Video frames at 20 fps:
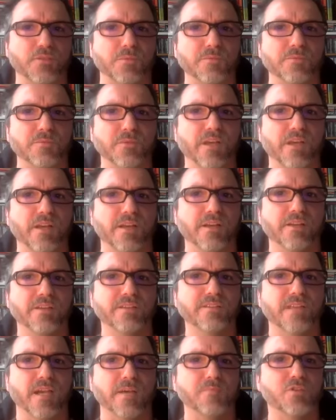from
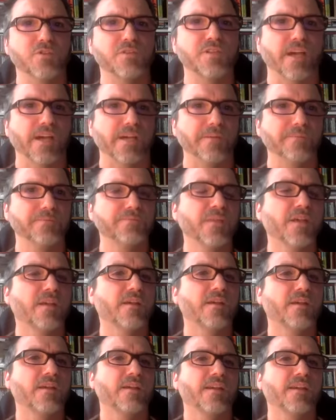time to time
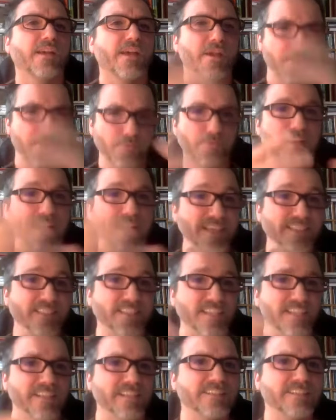within
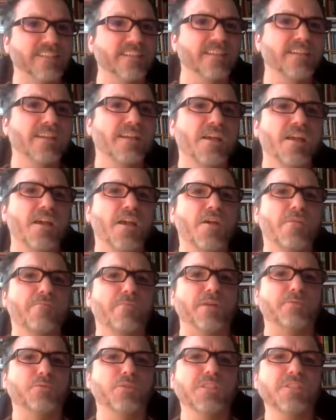Die Linke,
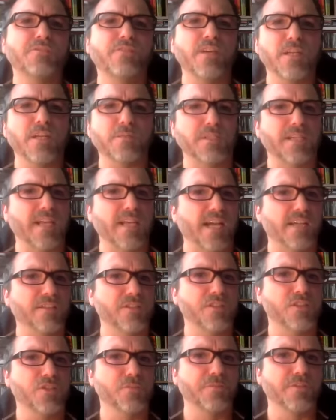but we developed a kind
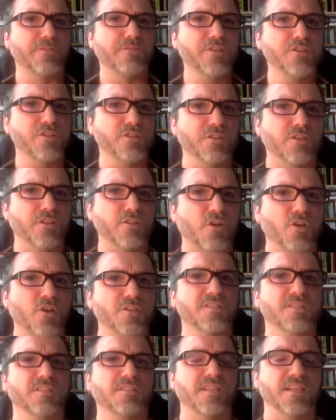of supervision and
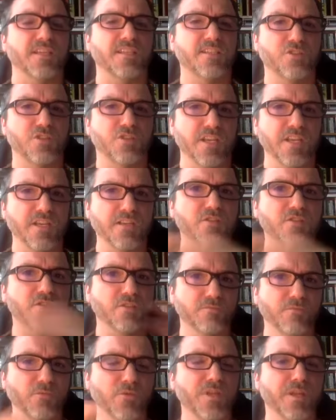constant exchange
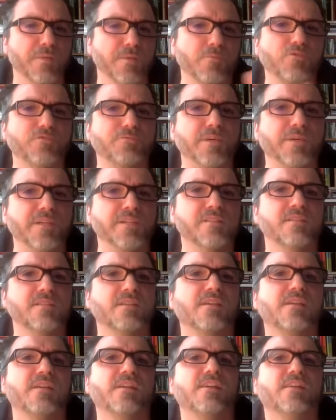with the movements
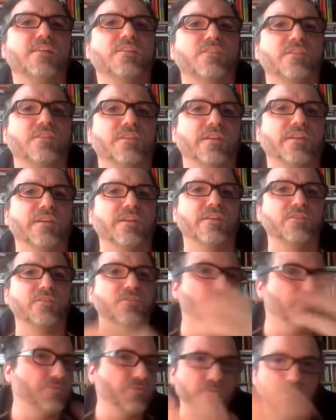to
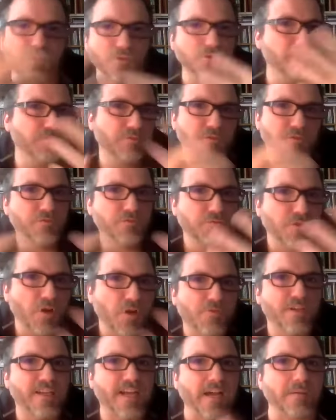
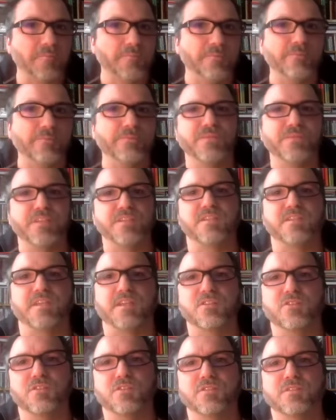overcome these
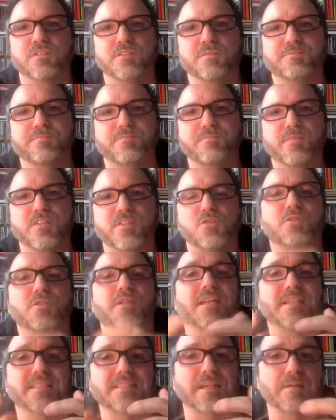tensions.
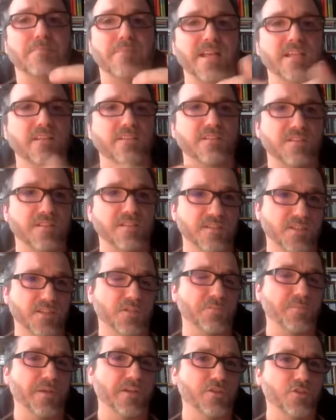Ciudades rebeldes is the
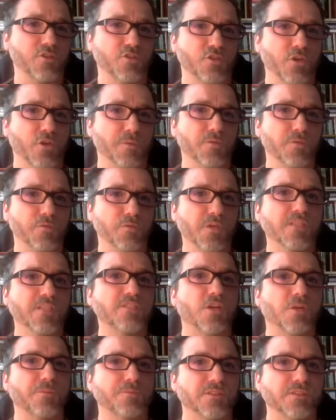Spanish terms we
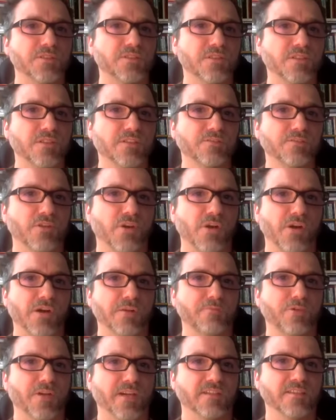adopted for our
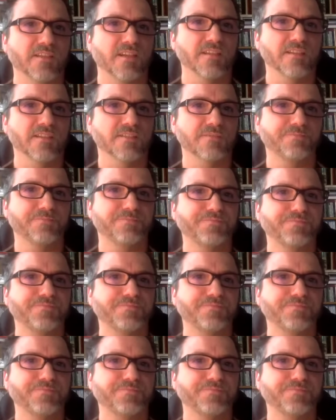practice.